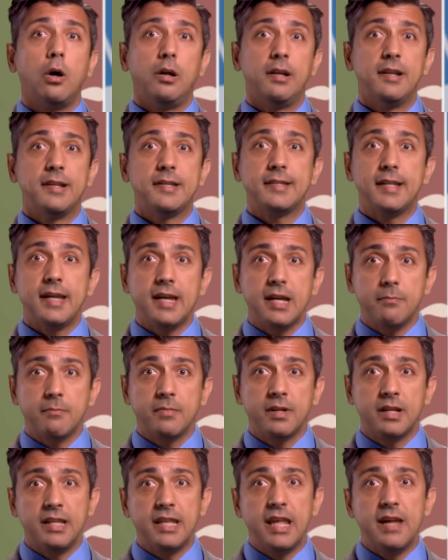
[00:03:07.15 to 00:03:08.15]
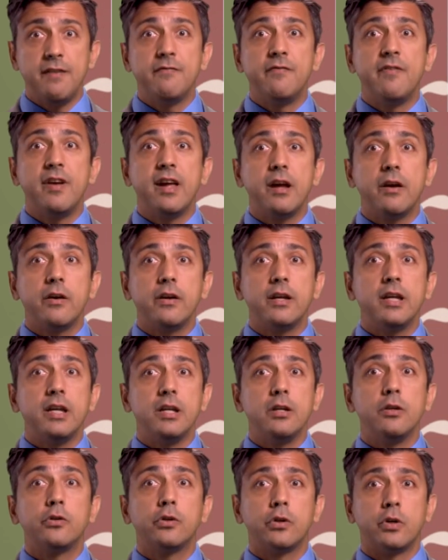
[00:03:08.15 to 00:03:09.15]
all the same. They vary
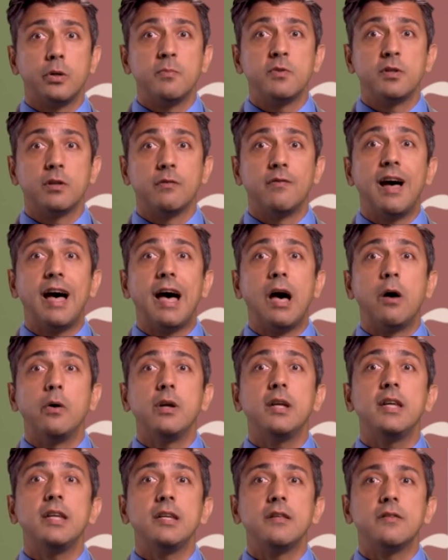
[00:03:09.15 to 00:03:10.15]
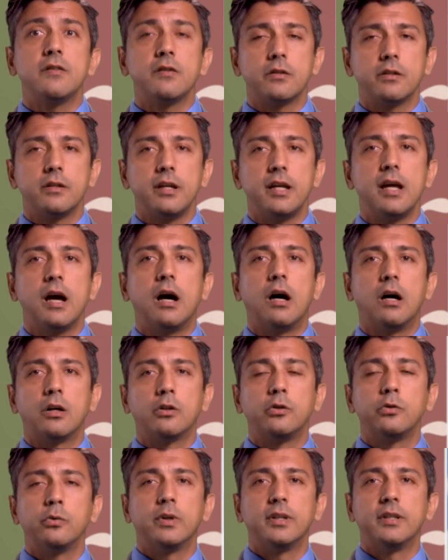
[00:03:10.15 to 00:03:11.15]
in terms of how easier they are
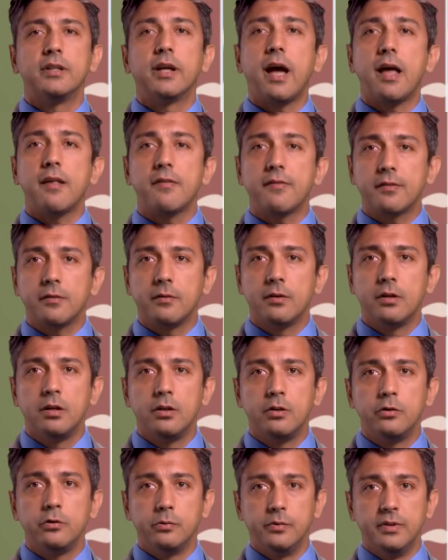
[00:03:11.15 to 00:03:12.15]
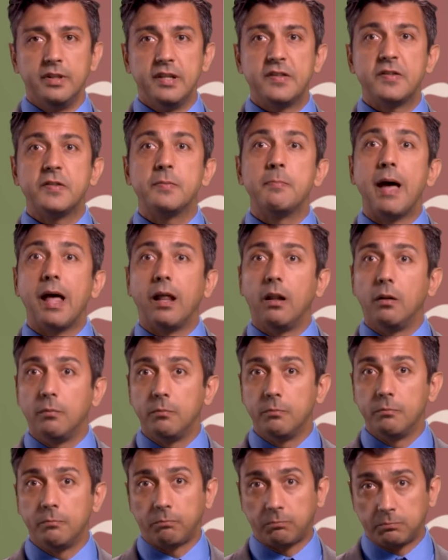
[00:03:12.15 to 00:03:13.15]
to address, to dispel.
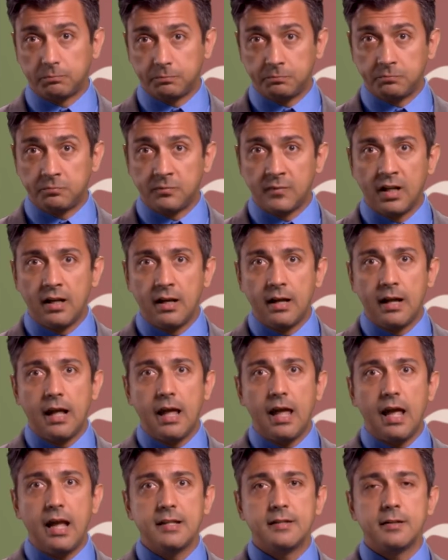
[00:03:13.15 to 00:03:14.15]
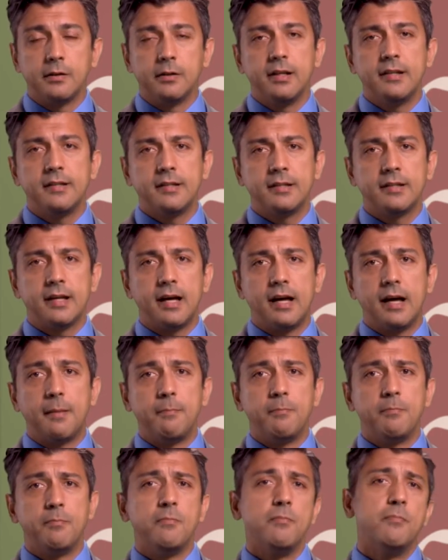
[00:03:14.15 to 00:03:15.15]
And so this is
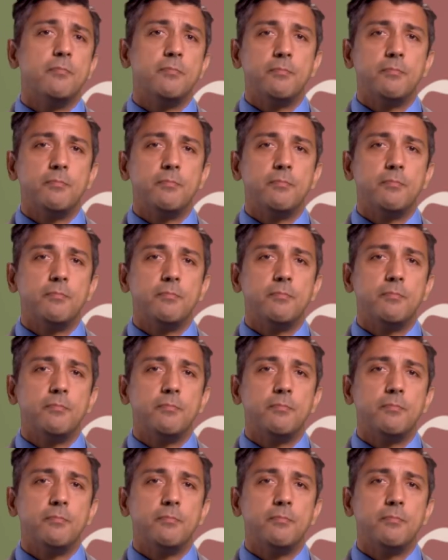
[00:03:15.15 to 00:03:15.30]
a